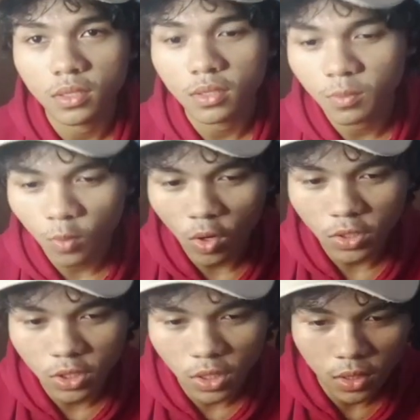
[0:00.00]

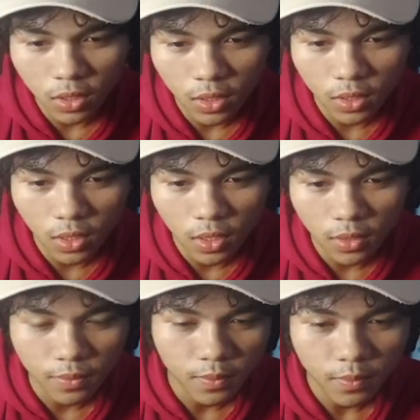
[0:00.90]
project, and then
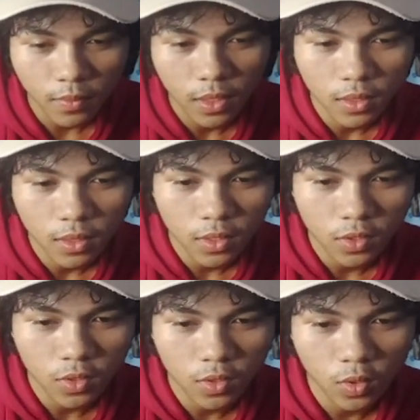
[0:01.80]

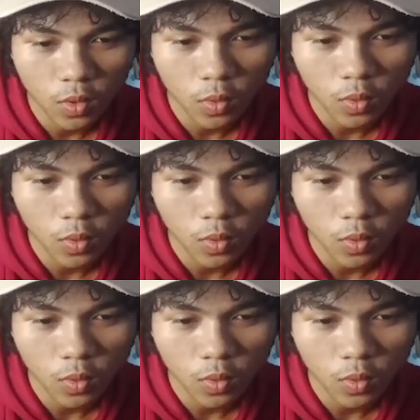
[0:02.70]
so